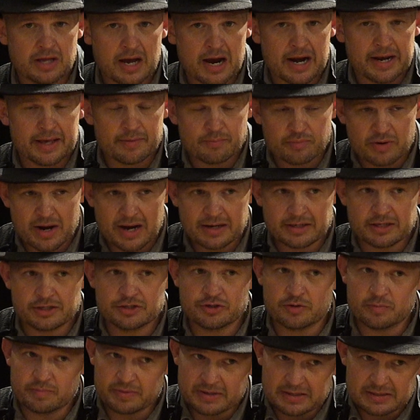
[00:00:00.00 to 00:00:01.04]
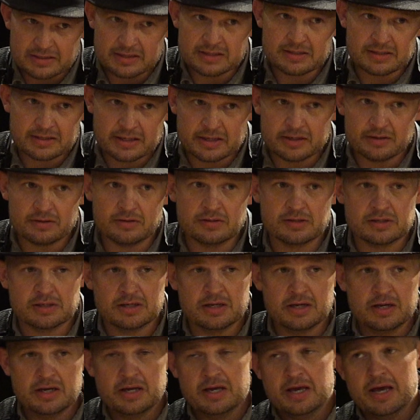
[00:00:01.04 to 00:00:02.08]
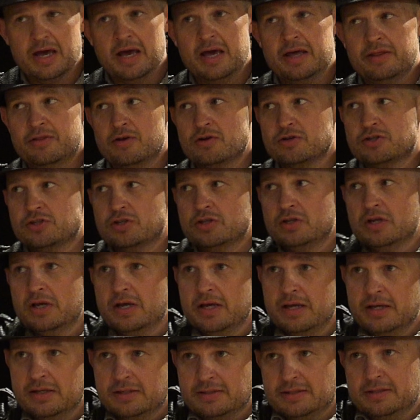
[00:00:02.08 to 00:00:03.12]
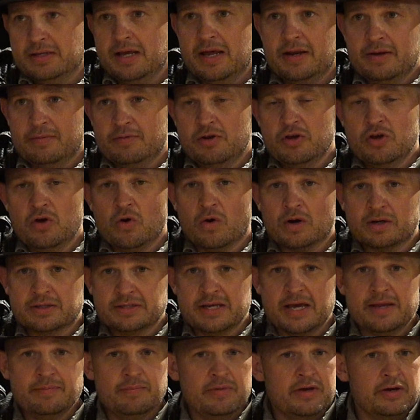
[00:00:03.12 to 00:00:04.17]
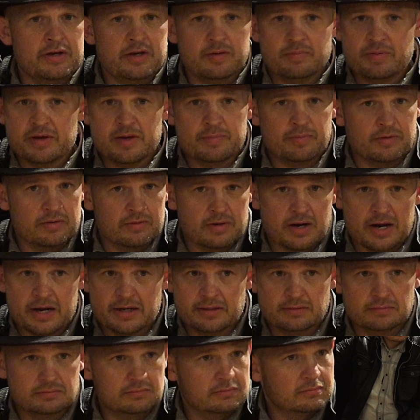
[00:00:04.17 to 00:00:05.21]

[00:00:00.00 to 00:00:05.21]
lighting, practice your business skills, there's in New York ten million people, right?